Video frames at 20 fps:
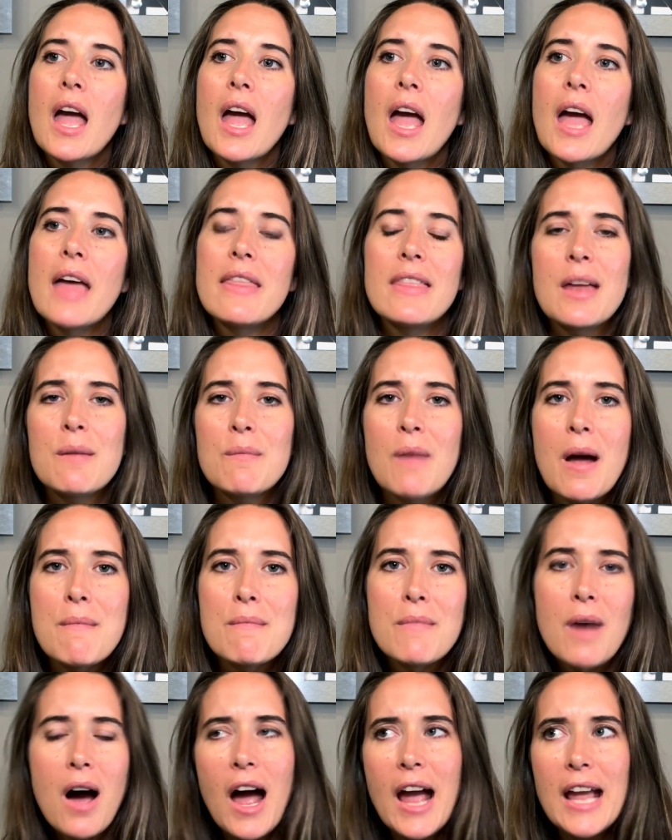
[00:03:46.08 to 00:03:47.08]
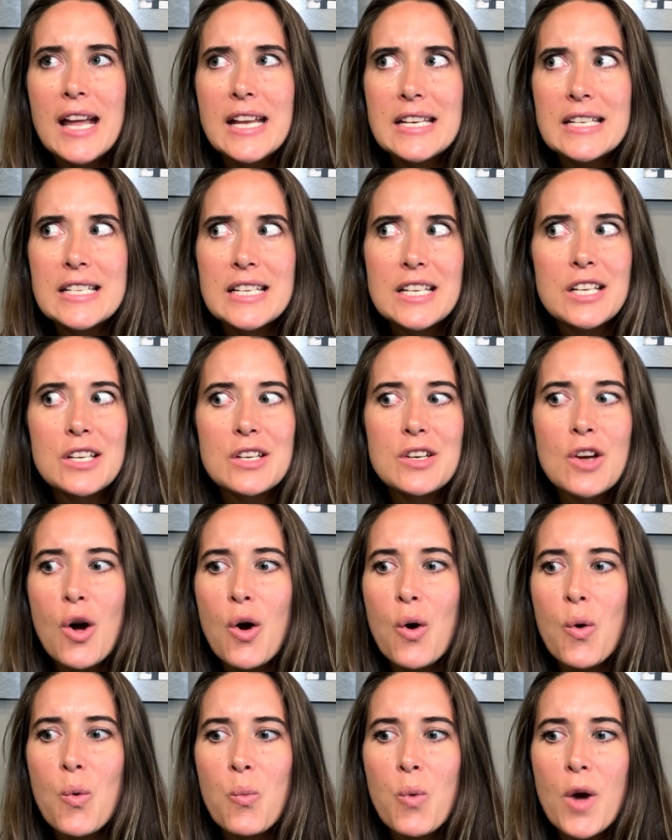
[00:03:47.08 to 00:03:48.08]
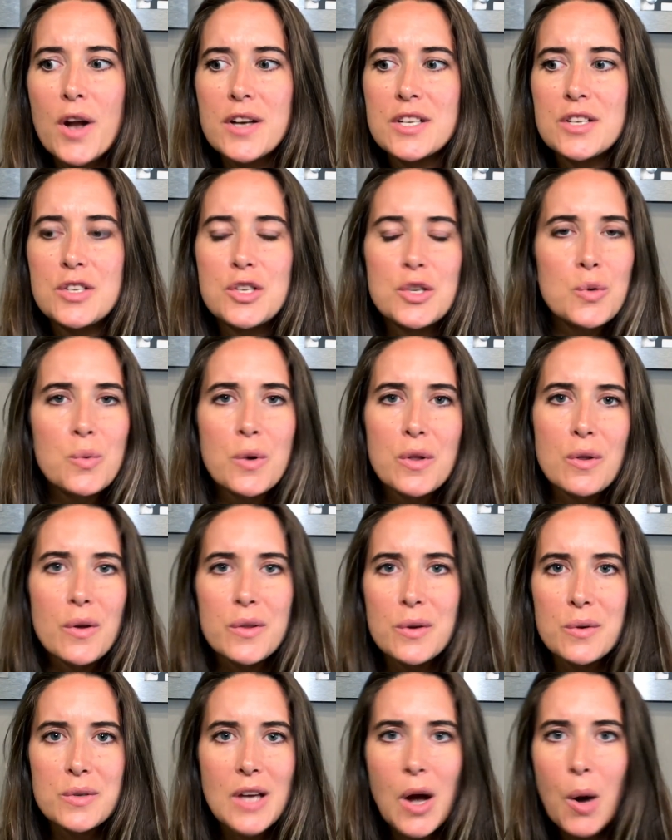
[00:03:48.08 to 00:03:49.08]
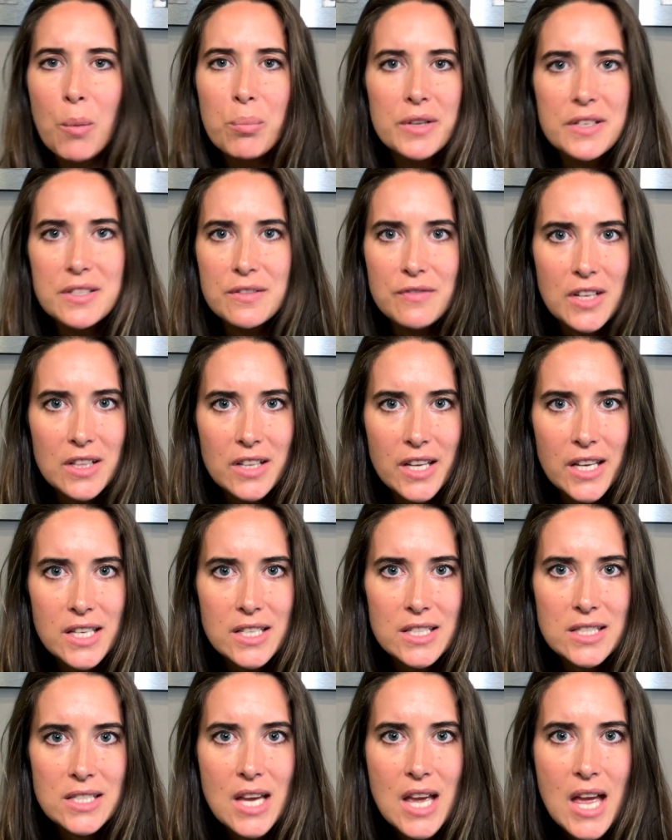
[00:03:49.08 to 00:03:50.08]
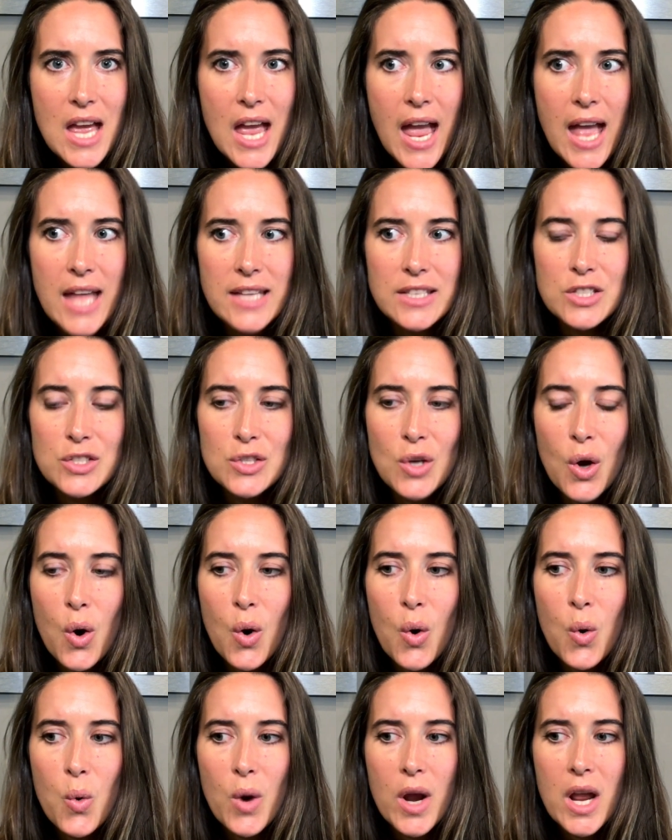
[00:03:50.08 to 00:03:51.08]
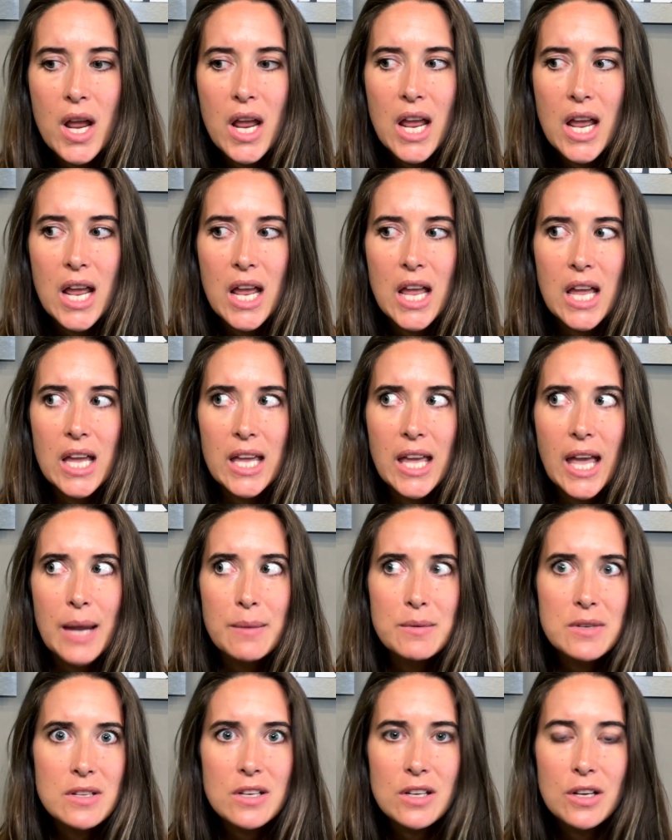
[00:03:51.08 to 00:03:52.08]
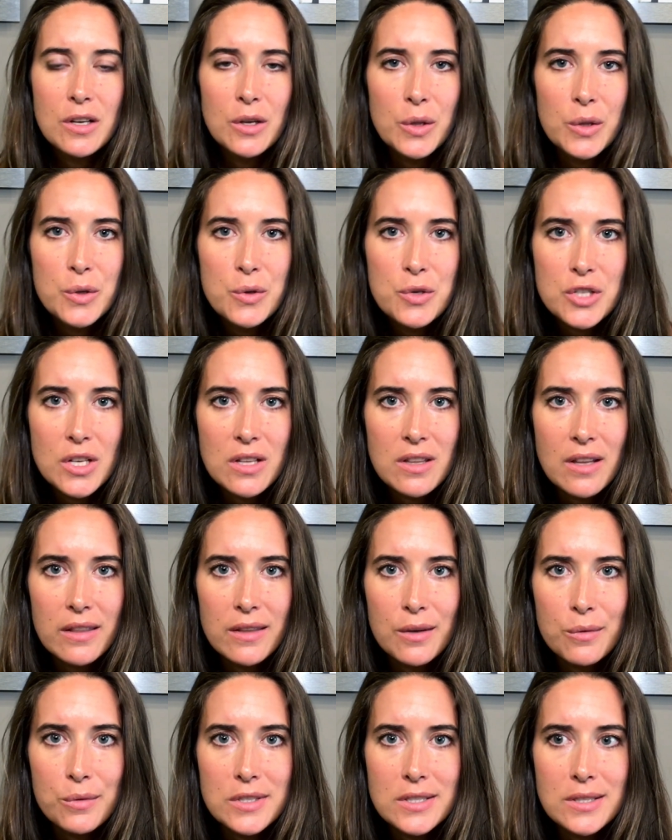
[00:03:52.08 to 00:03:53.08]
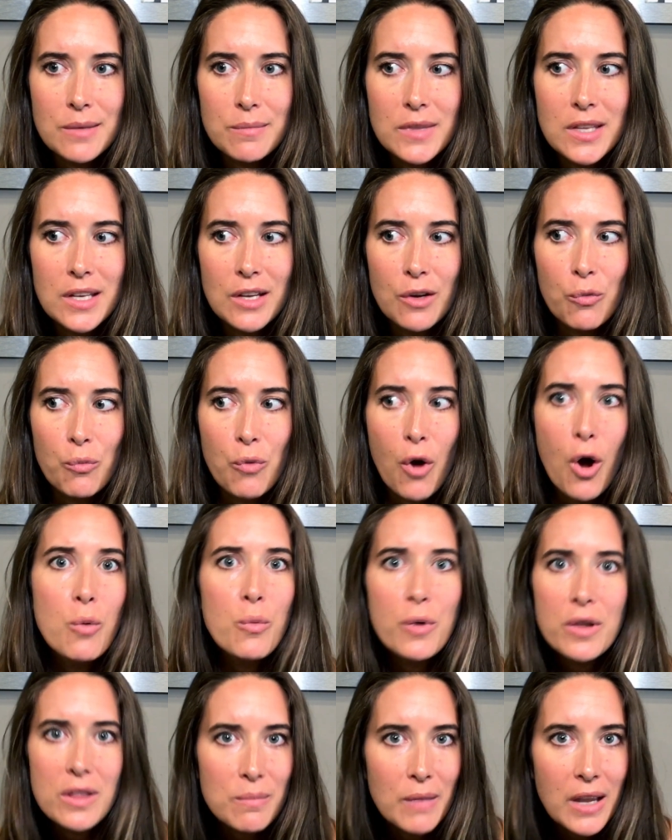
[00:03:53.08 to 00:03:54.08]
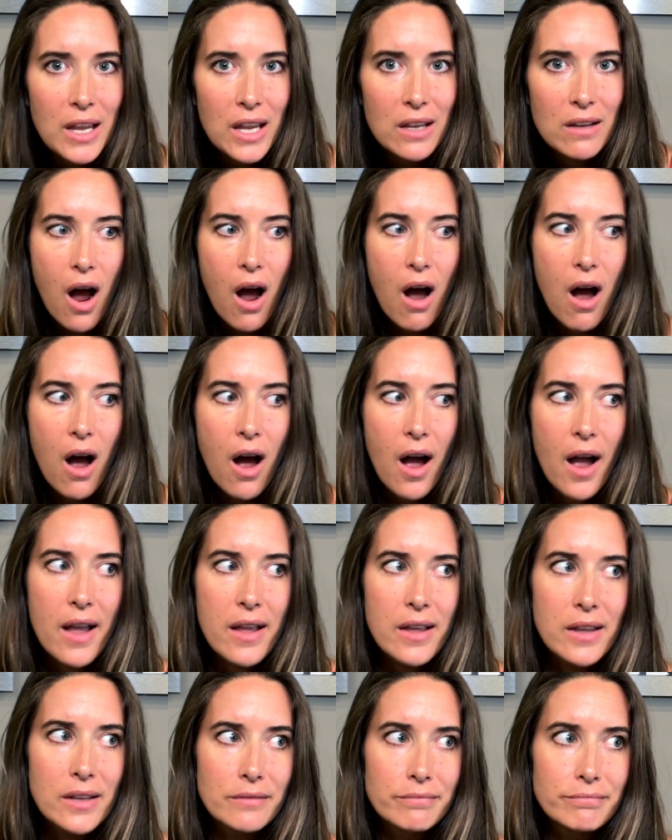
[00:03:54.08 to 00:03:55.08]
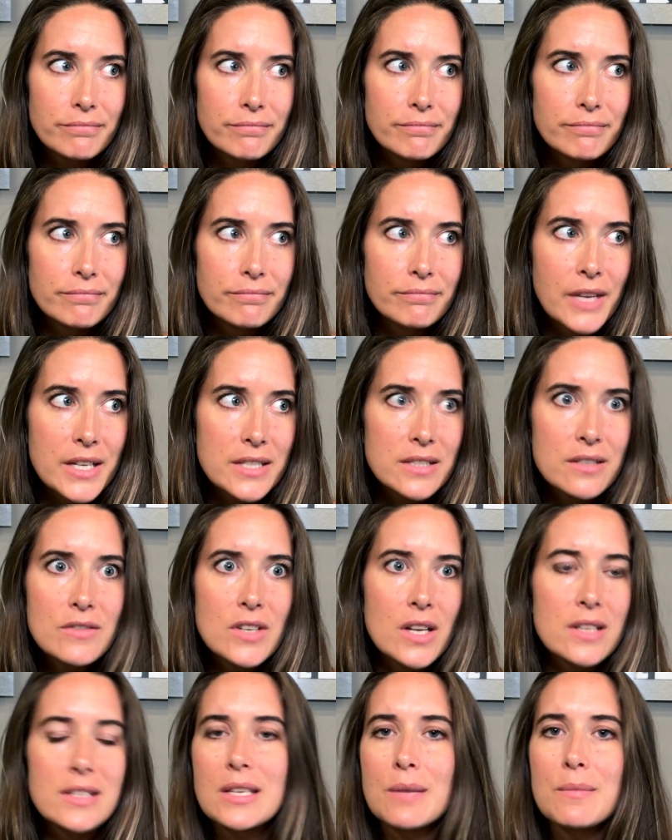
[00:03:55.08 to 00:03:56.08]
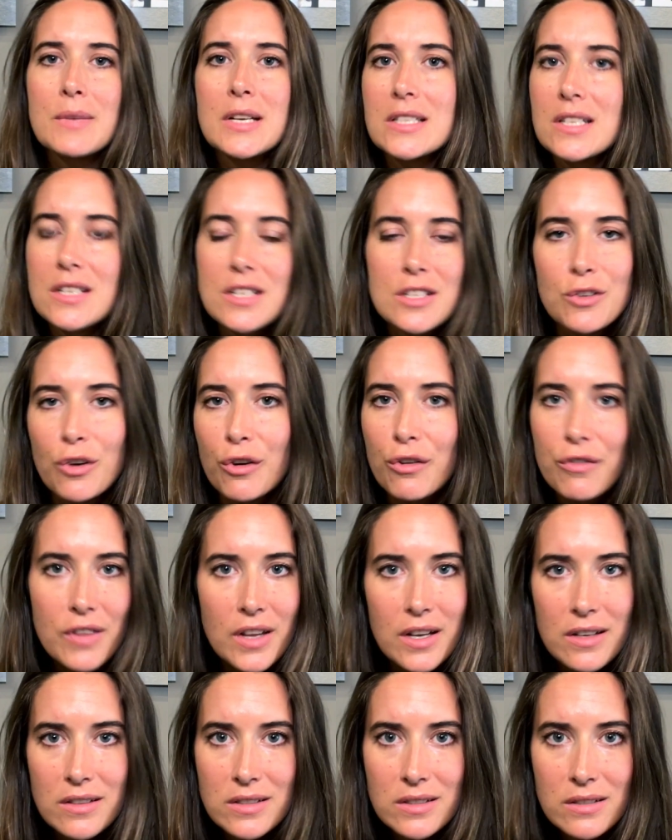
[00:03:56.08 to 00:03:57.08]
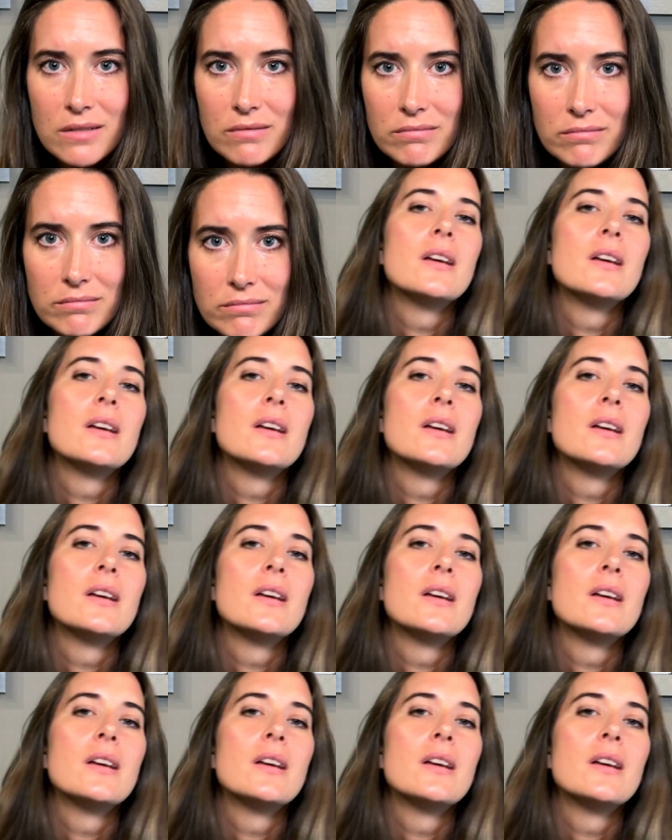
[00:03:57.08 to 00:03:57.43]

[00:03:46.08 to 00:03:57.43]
And then my mind didn't know what to do with all those helpless feelings. And so it came to the conclusion that there was something wrong with me. I must have done something to deserve this.